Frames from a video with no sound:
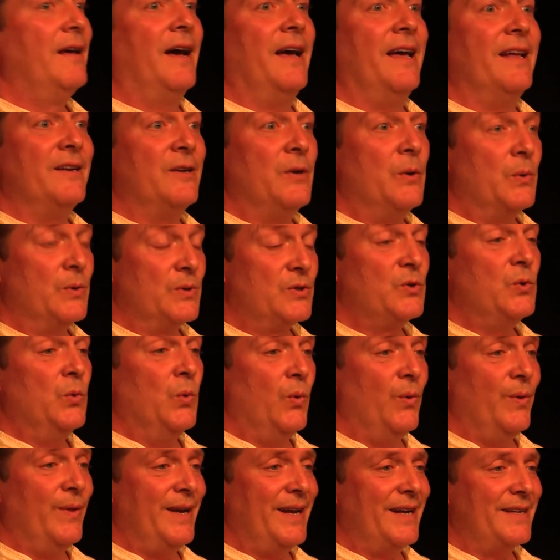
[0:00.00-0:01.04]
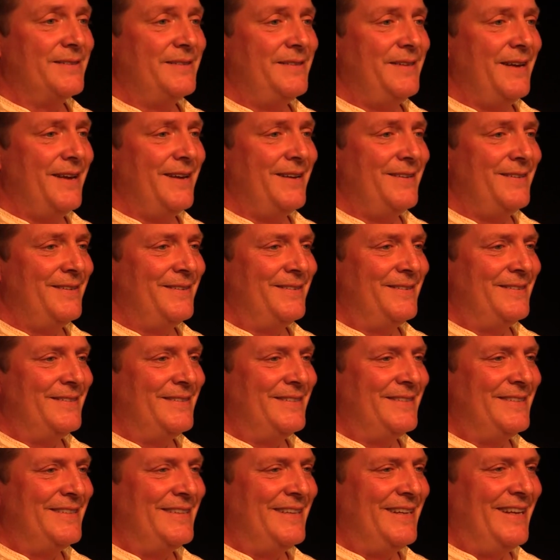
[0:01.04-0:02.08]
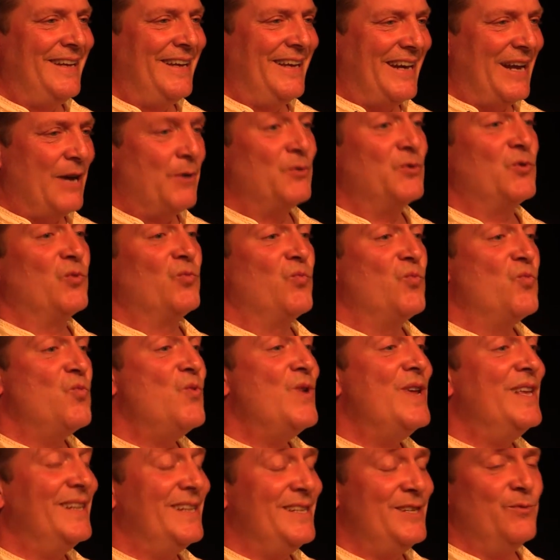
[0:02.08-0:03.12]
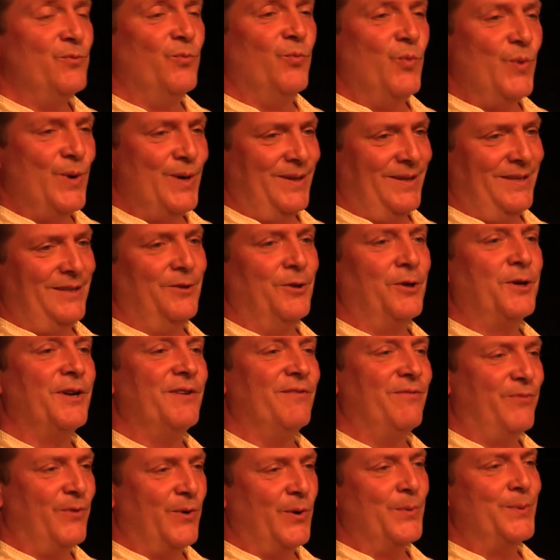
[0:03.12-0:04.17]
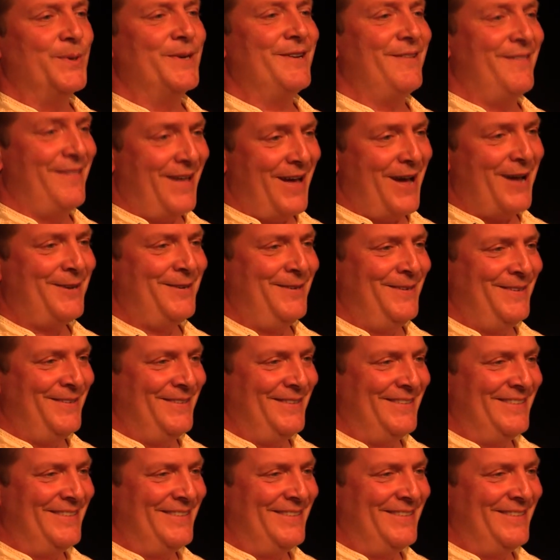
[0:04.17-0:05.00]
I had to go to school the next day. And I was really, really looking forward to that.